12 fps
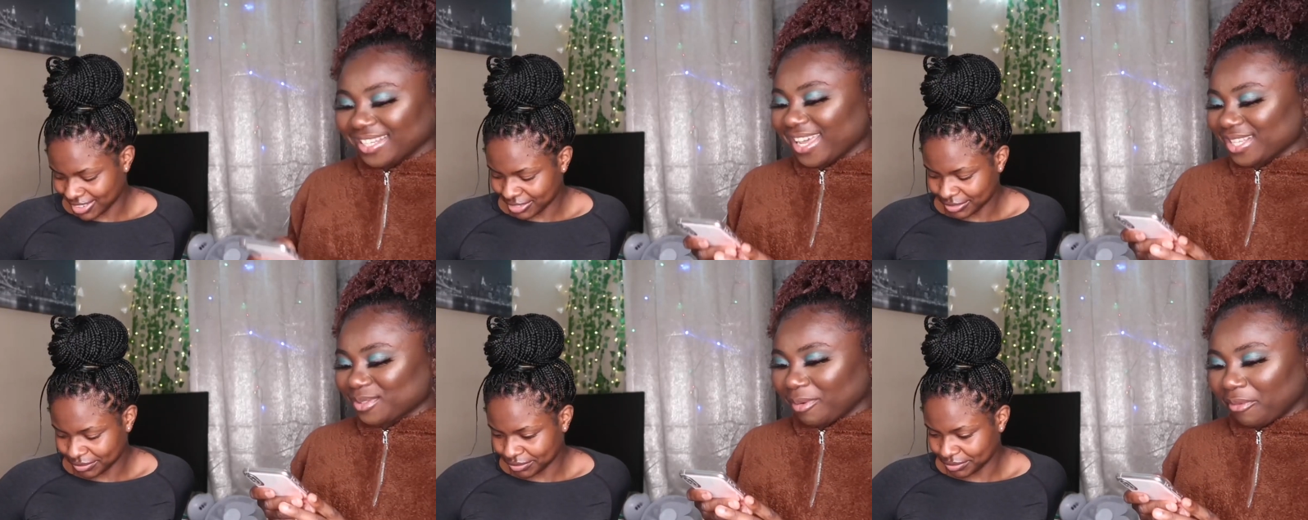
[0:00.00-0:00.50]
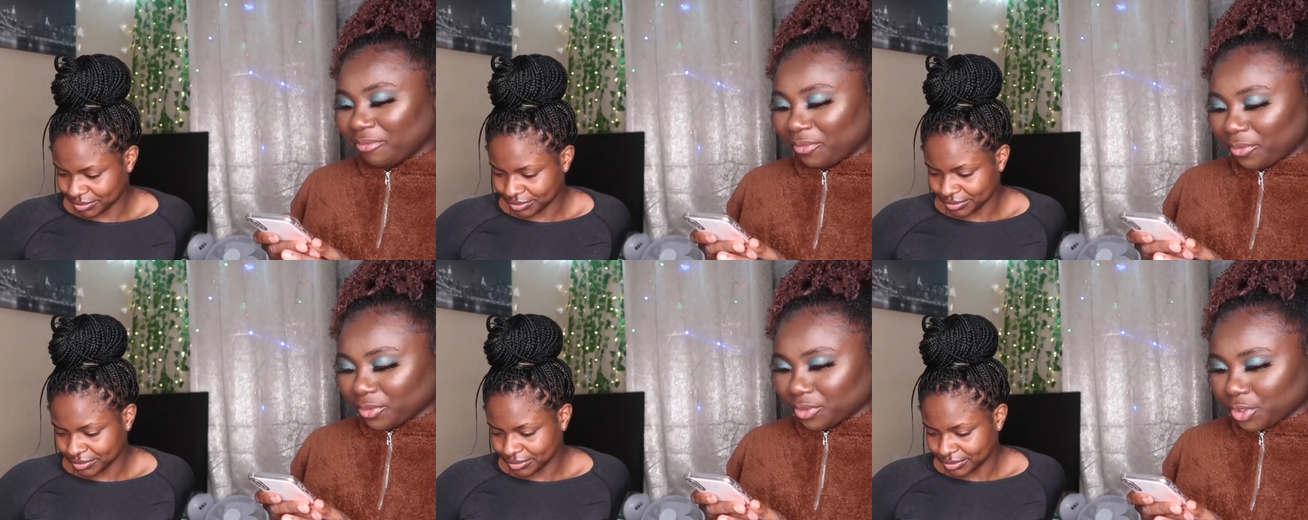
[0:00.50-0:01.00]
Speaker 1: next one
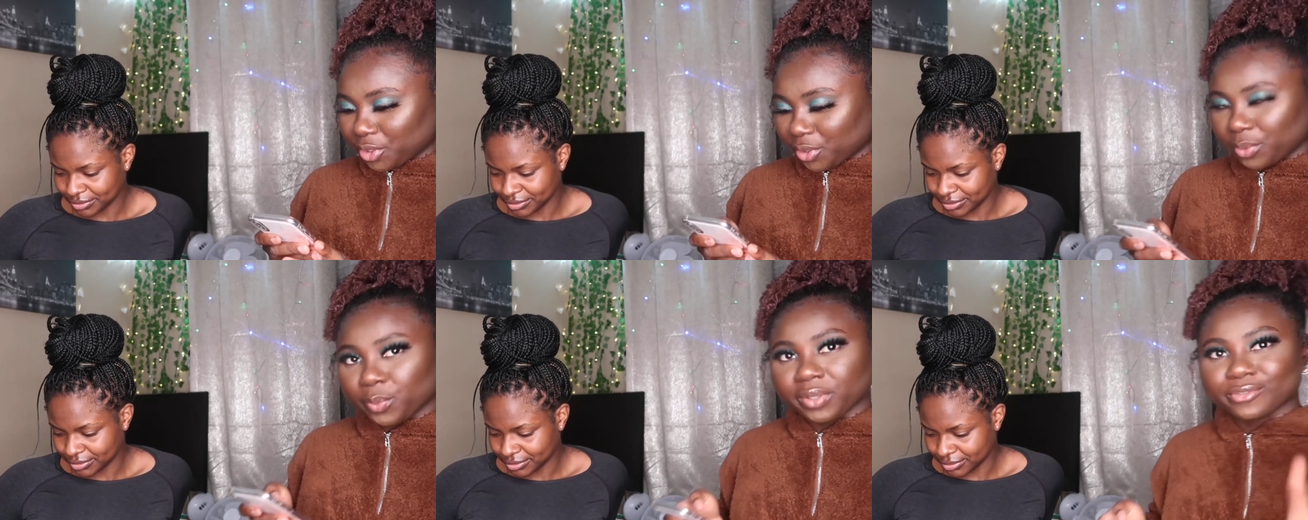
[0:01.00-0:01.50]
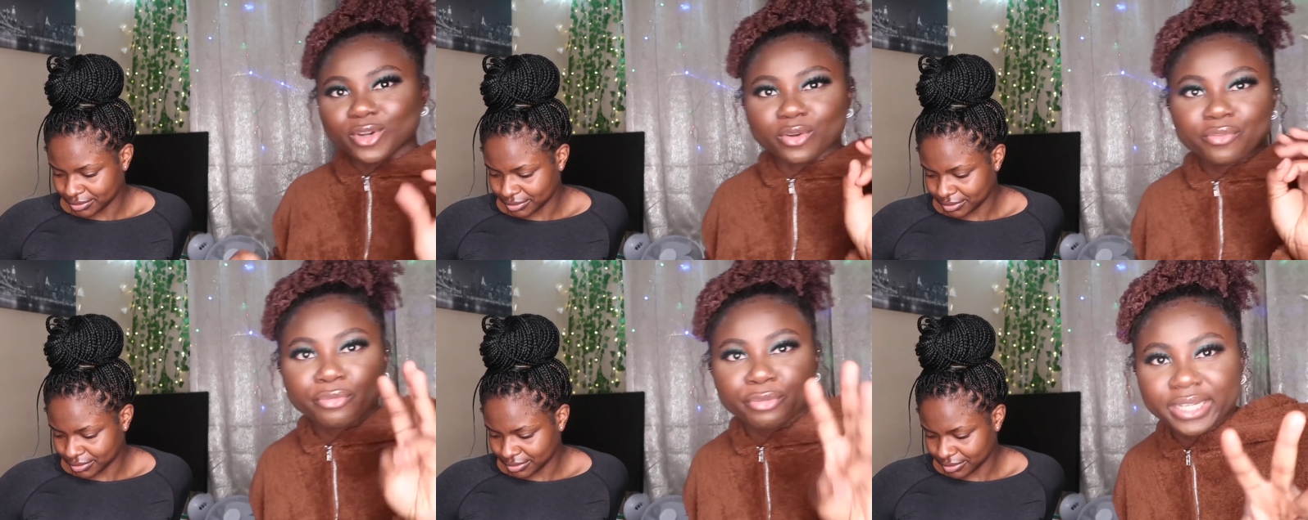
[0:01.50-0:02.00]
for you. We've
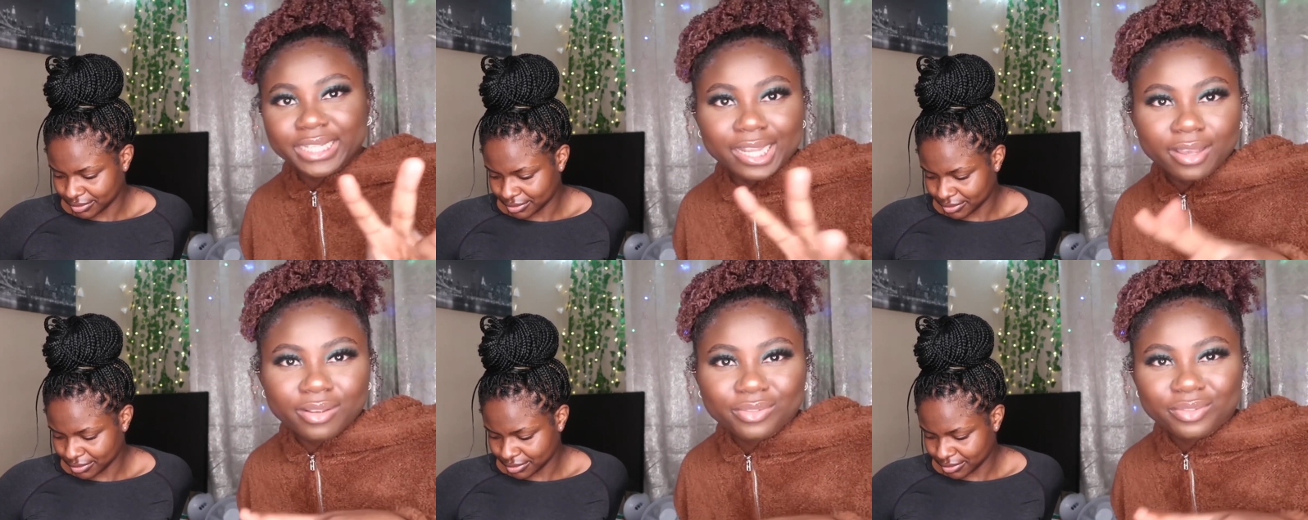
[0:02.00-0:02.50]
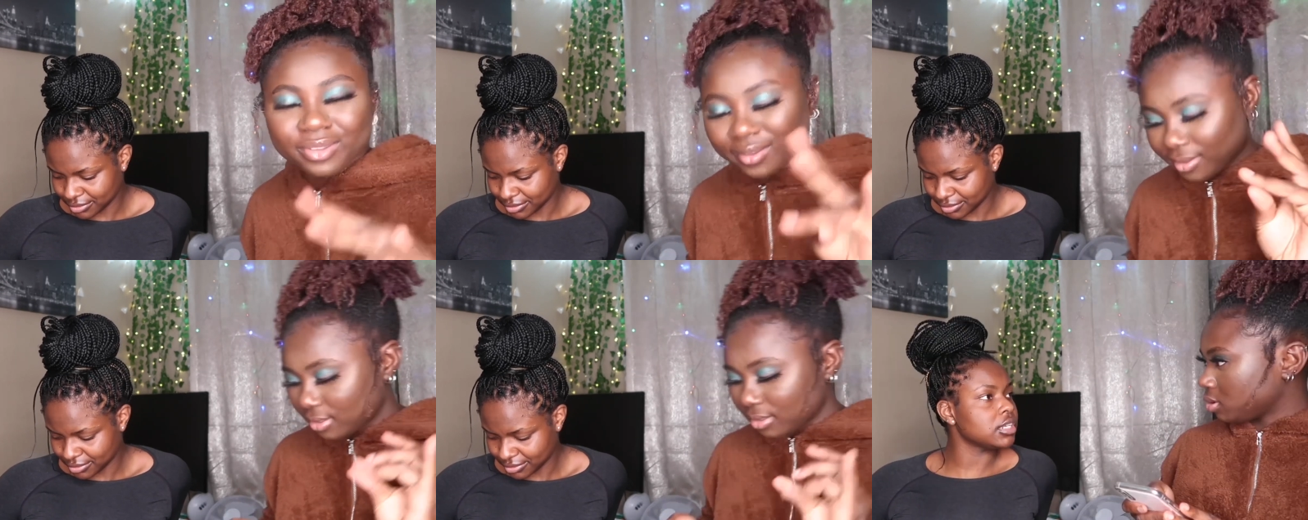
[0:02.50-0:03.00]
got three left.
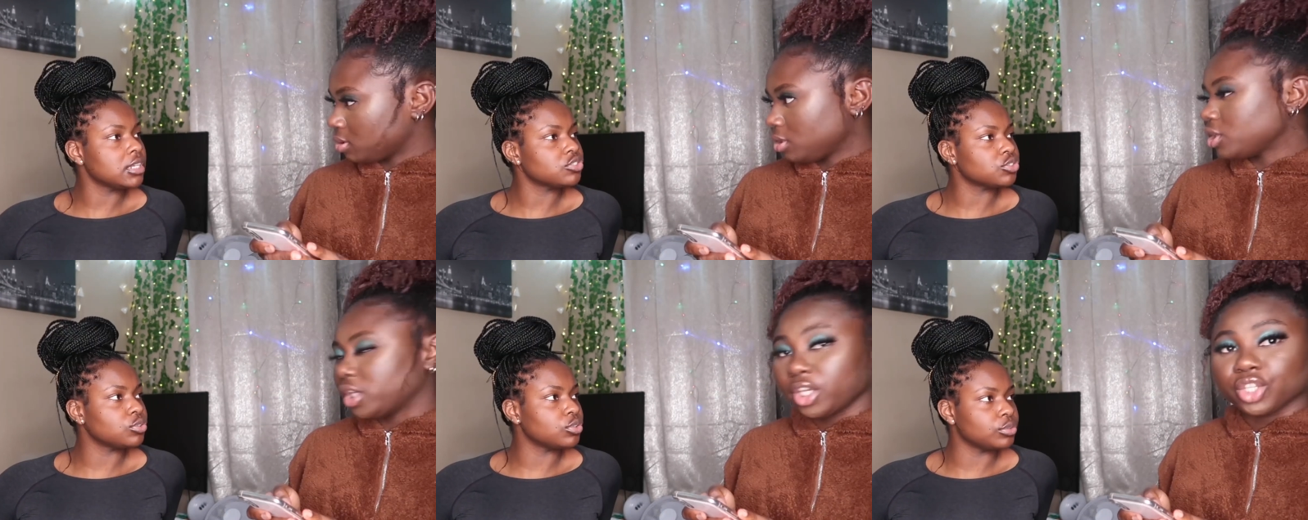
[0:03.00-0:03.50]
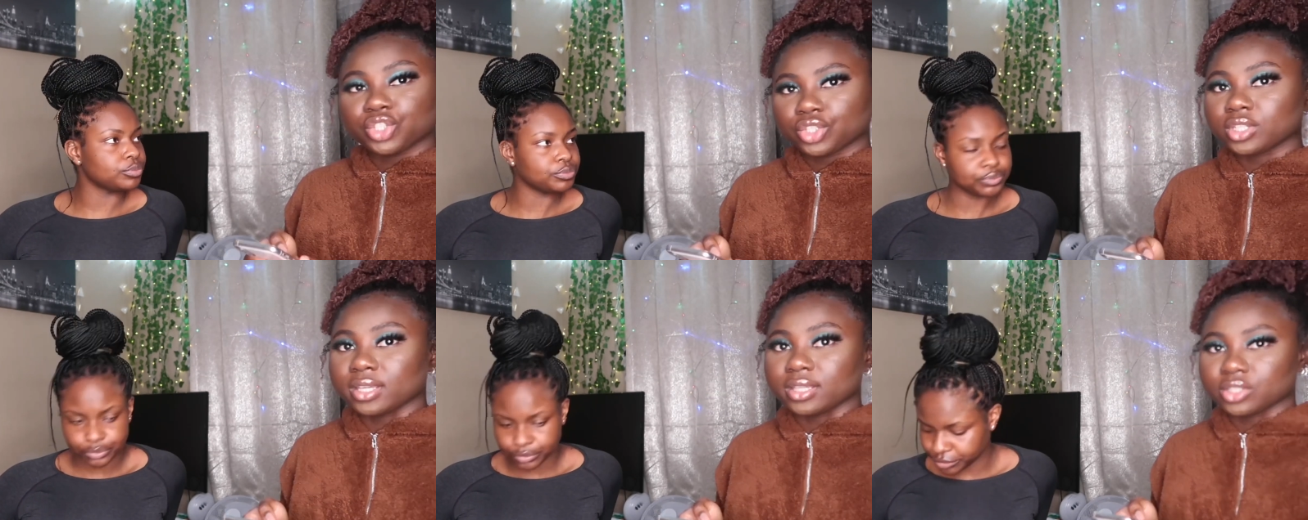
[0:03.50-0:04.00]
Each? Or? Each,
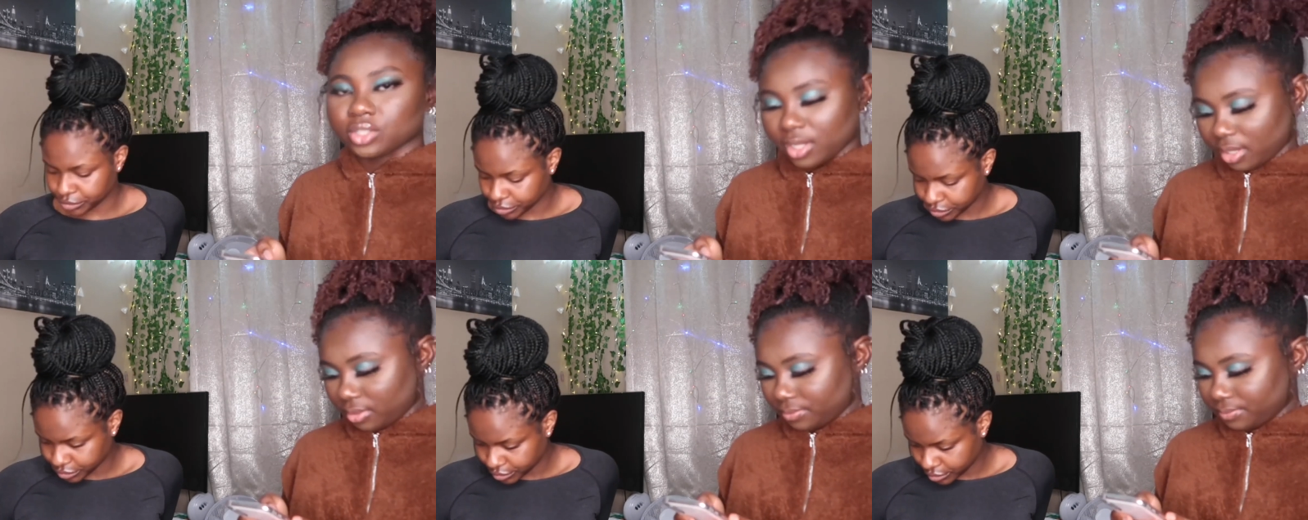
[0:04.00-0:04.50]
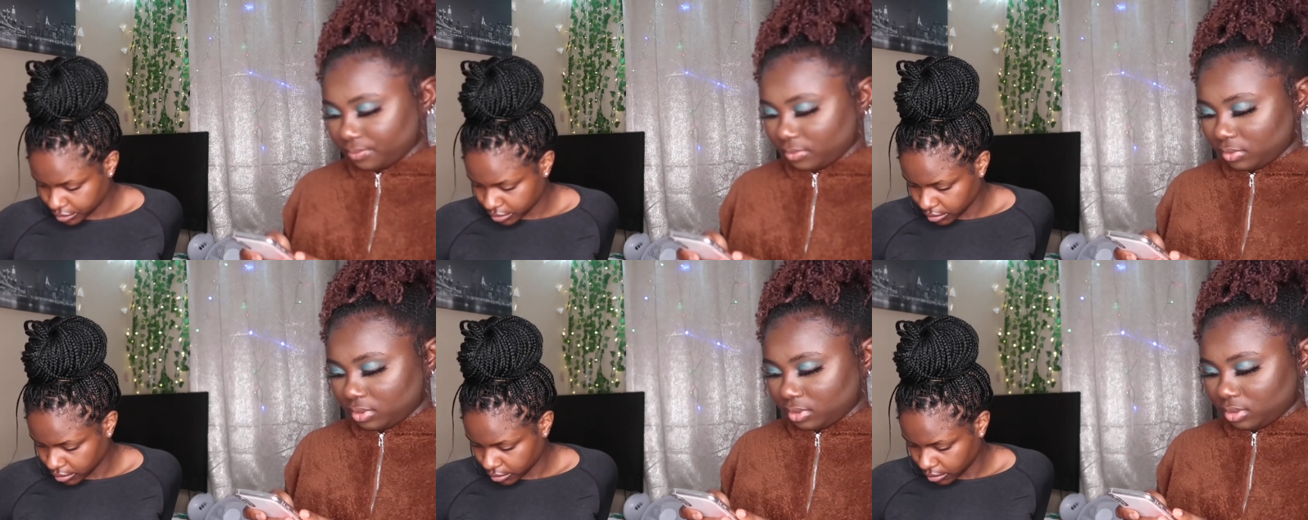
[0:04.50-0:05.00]
each, yeah.
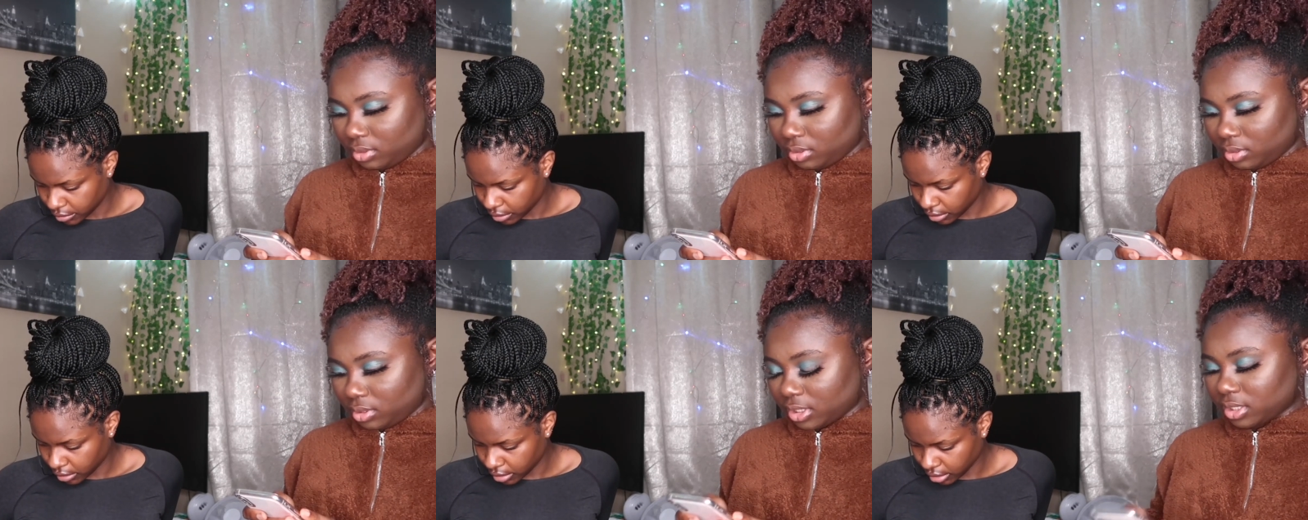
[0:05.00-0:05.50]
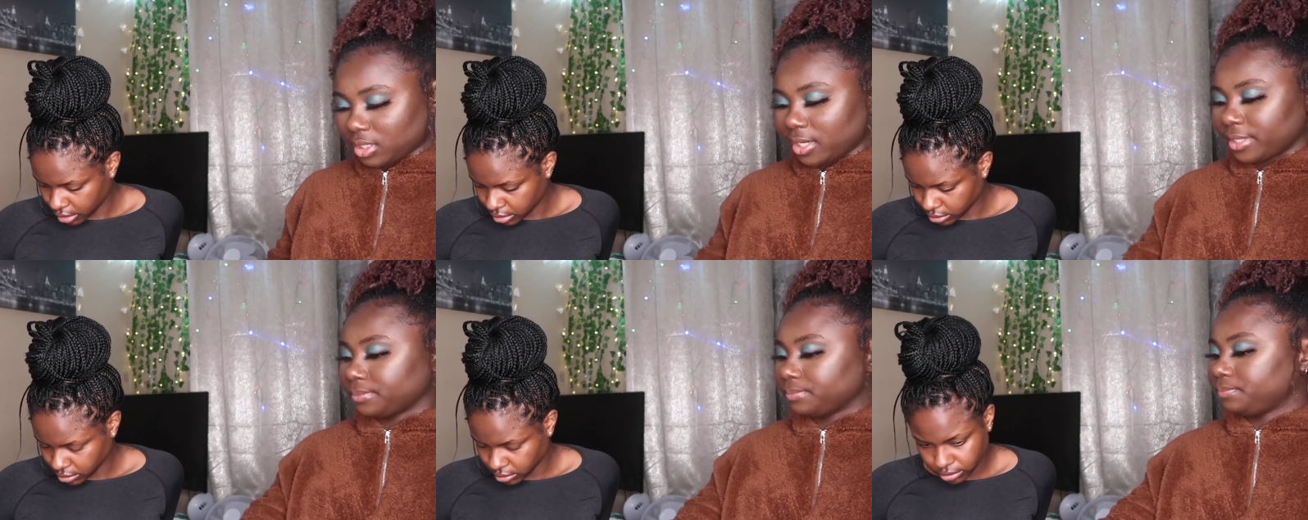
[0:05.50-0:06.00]
This guy.